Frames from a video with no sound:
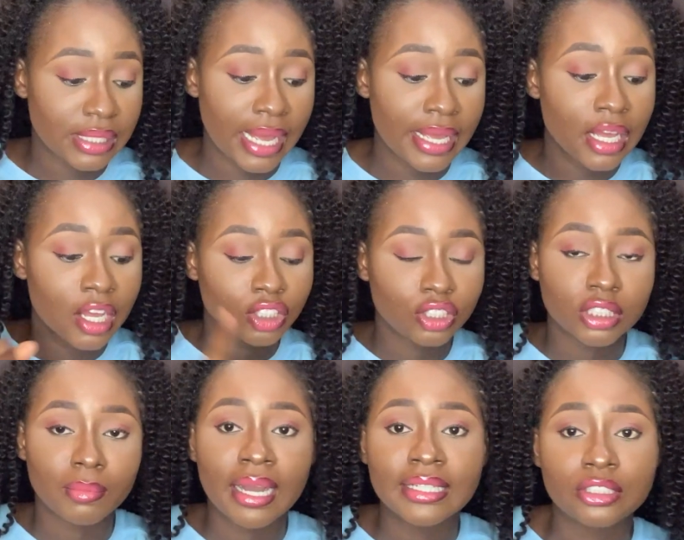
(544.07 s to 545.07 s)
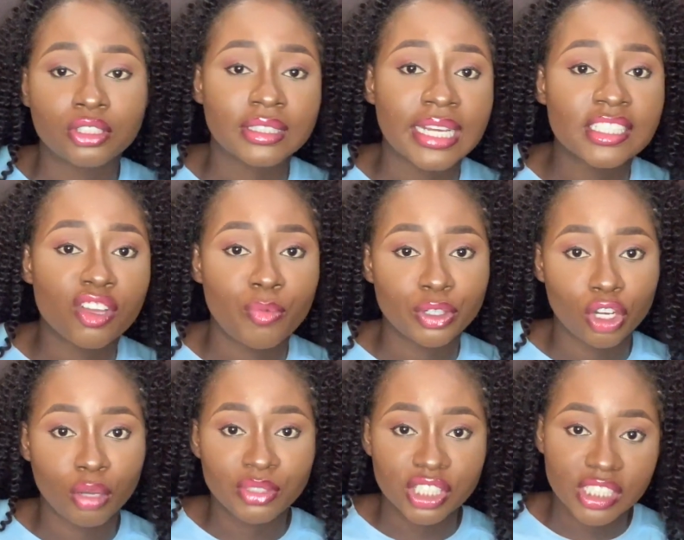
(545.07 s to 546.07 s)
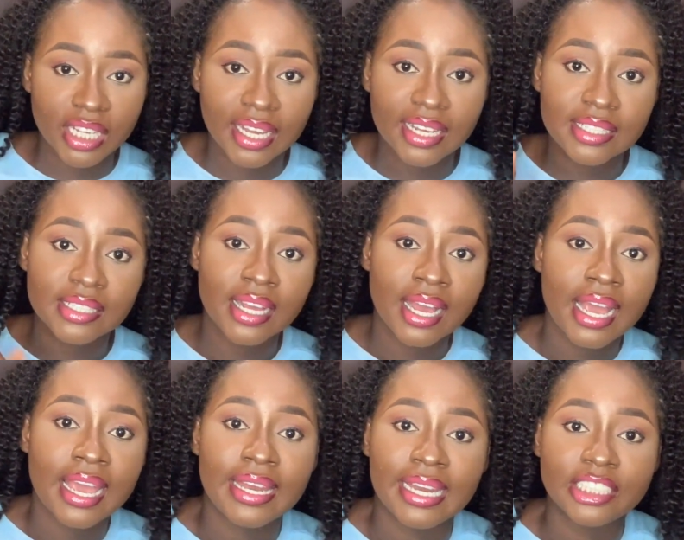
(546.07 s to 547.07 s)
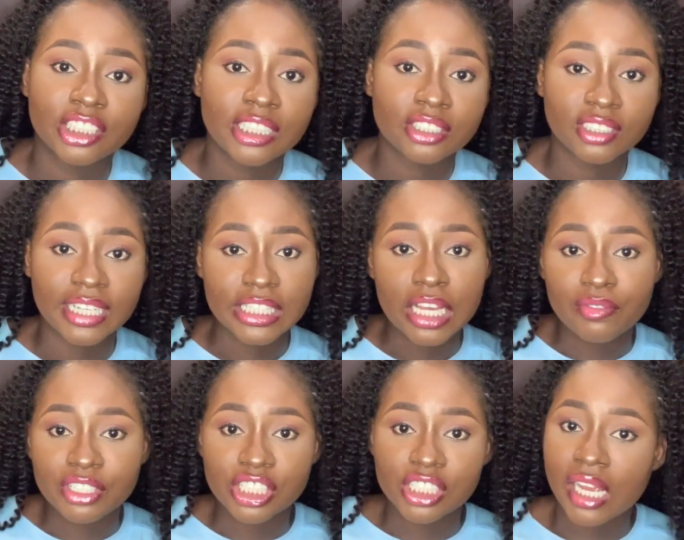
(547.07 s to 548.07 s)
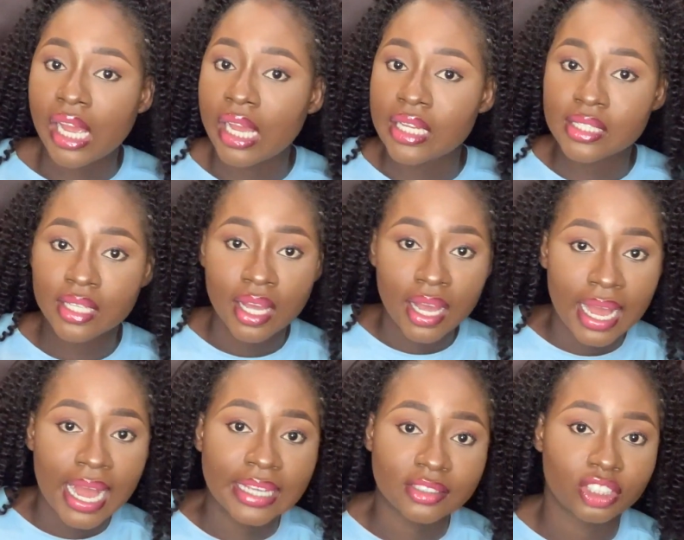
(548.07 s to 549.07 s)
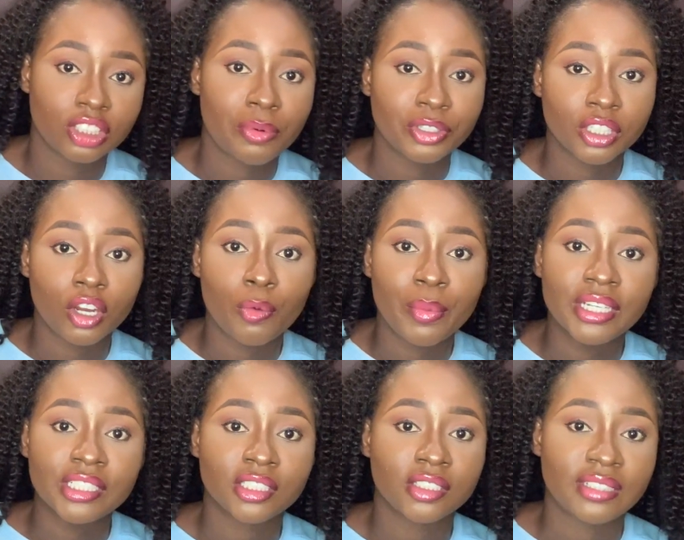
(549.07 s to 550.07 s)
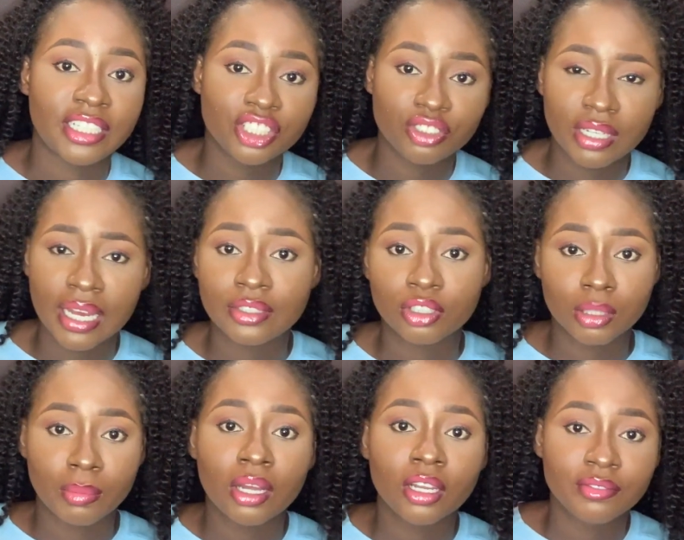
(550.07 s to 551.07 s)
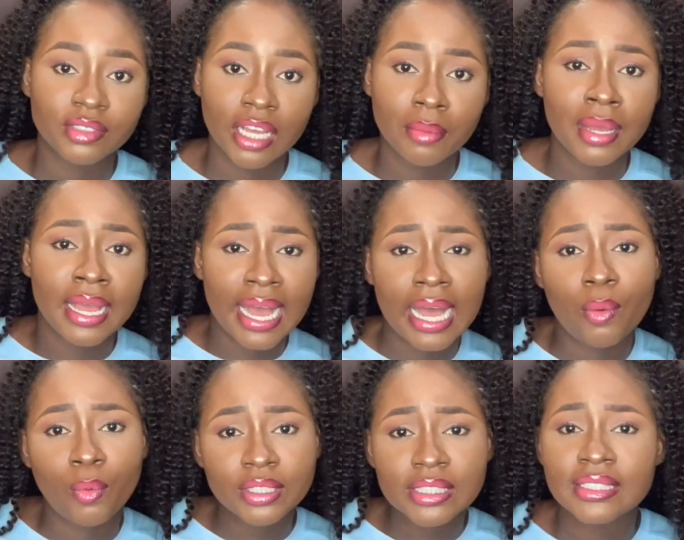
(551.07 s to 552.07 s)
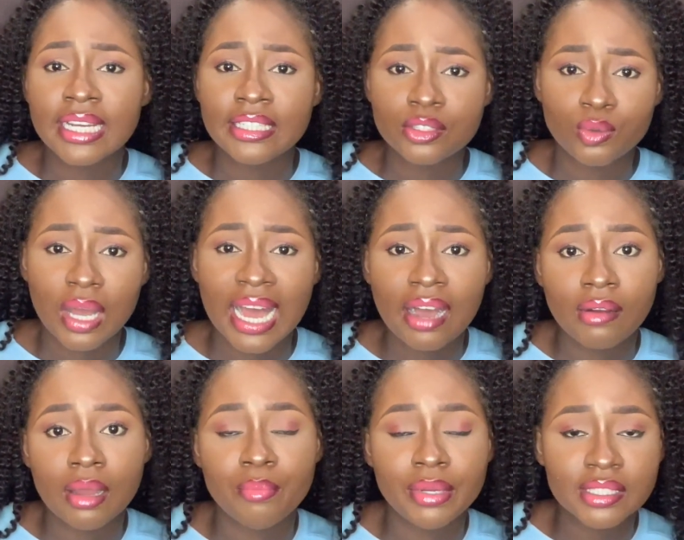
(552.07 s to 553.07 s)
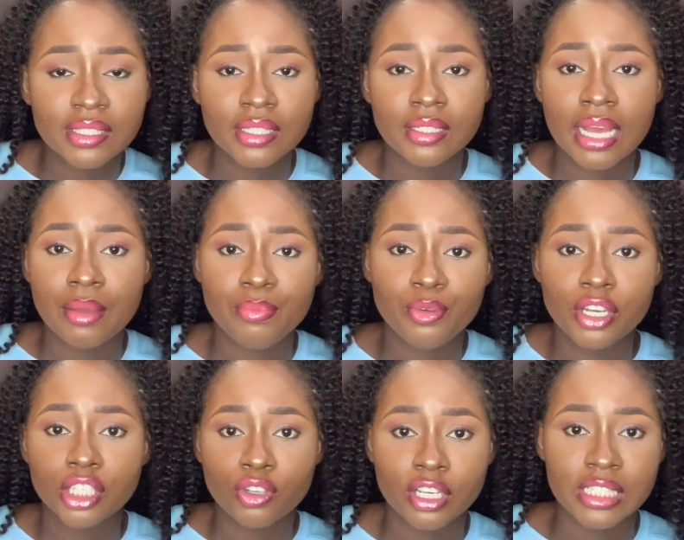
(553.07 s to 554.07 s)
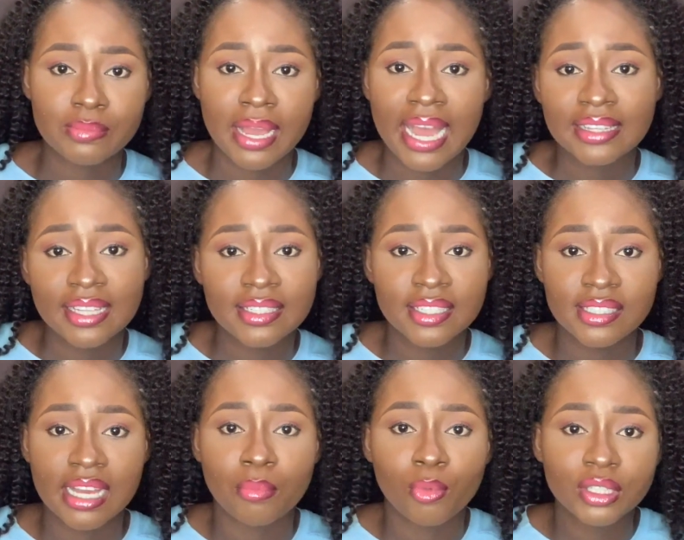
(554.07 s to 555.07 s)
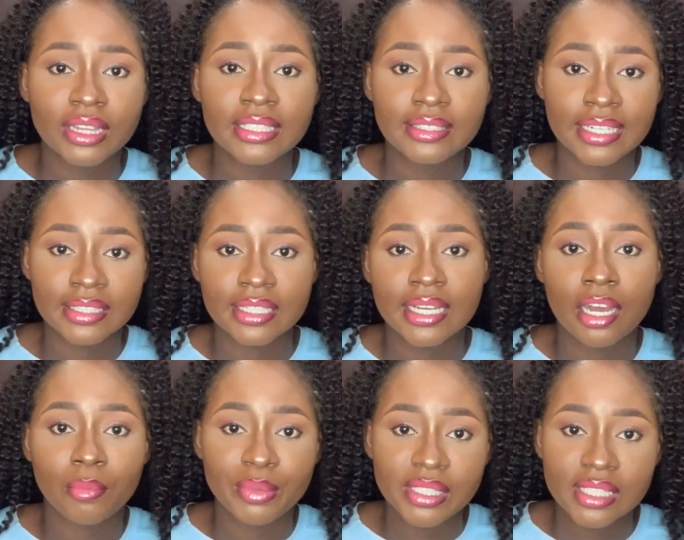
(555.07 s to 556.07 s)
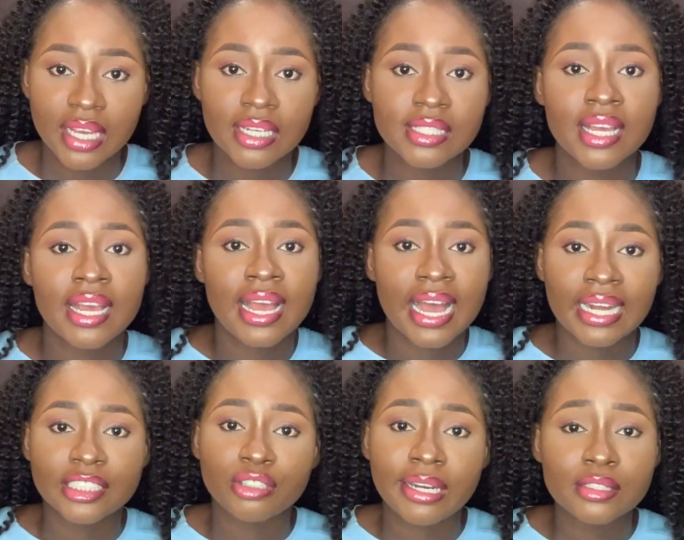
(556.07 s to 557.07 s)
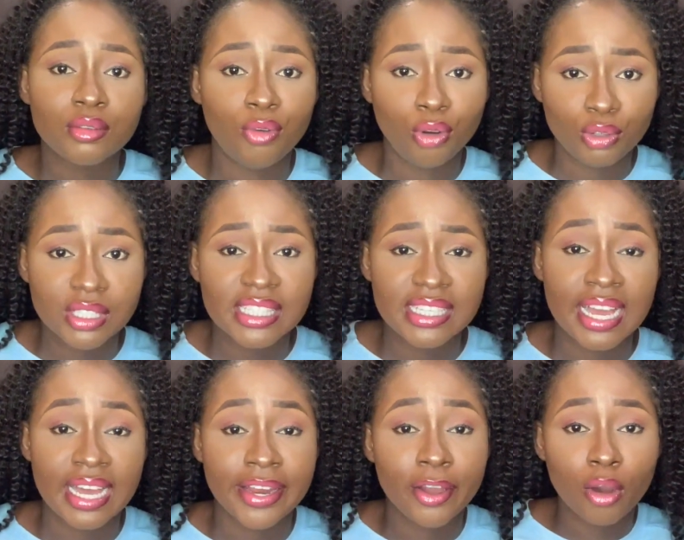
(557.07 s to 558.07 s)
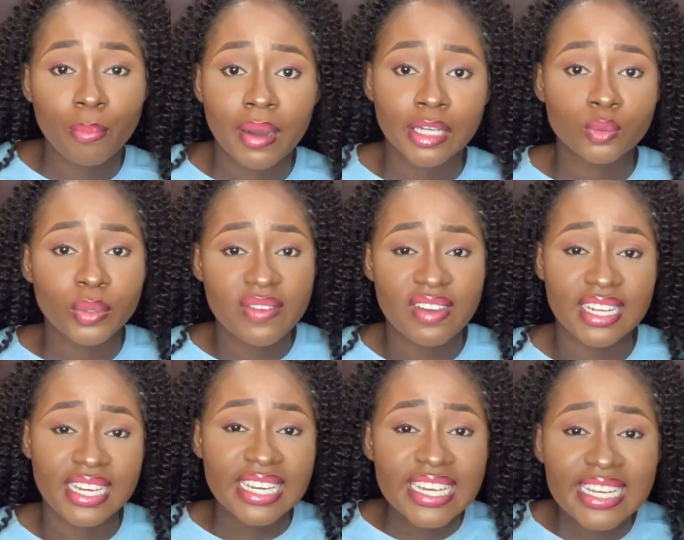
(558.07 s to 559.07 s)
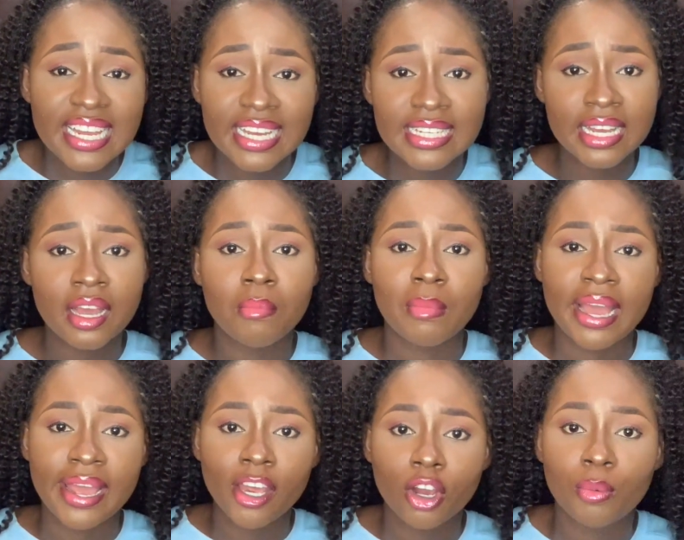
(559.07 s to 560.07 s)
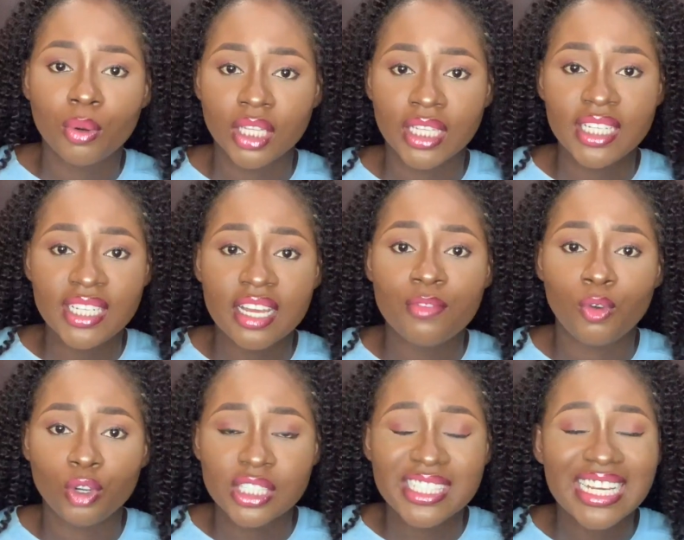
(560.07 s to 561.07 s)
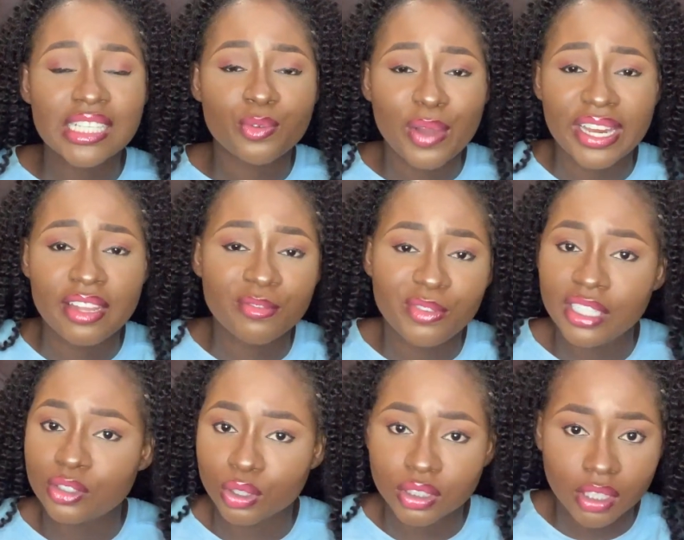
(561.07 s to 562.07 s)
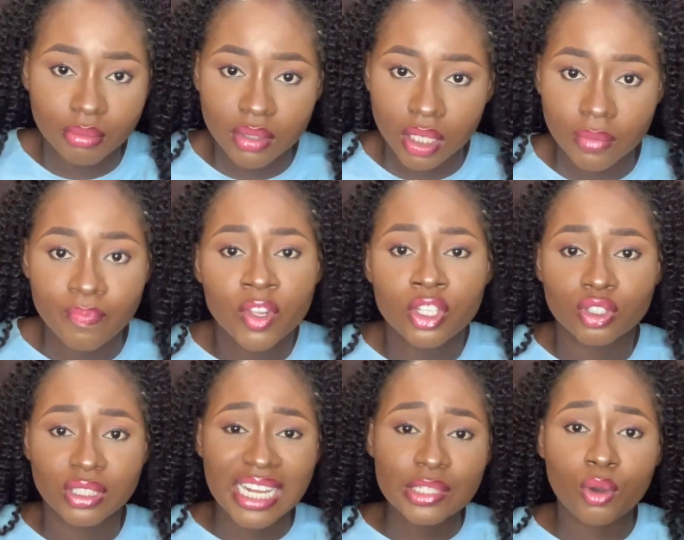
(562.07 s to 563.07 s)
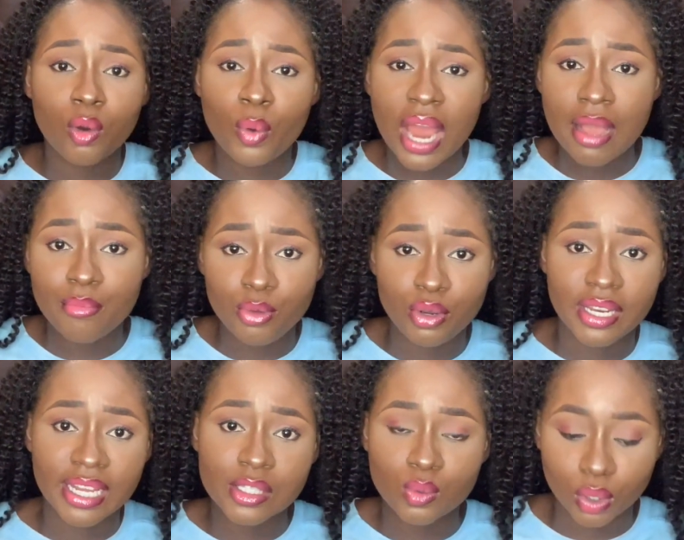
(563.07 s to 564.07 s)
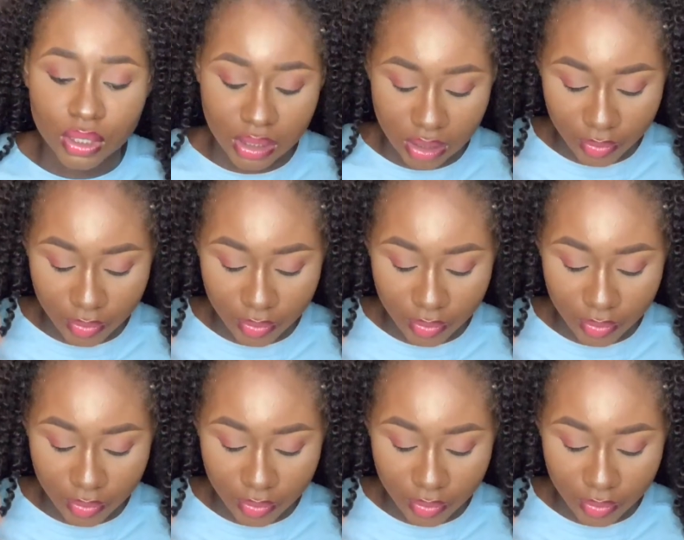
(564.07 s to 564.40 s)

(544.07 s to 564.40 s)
I talked about the Society of Petroleum Engineers, Nigerian Society of Engineers, Association of Professional Managers of Nigeria. I talked about all of them. And one thing I do and how I build network is by attending their monthly technical meetings and trying to volunteer and help out whenever they needed my help, or they needed volunteers for an event or something. So that's one way I build networks.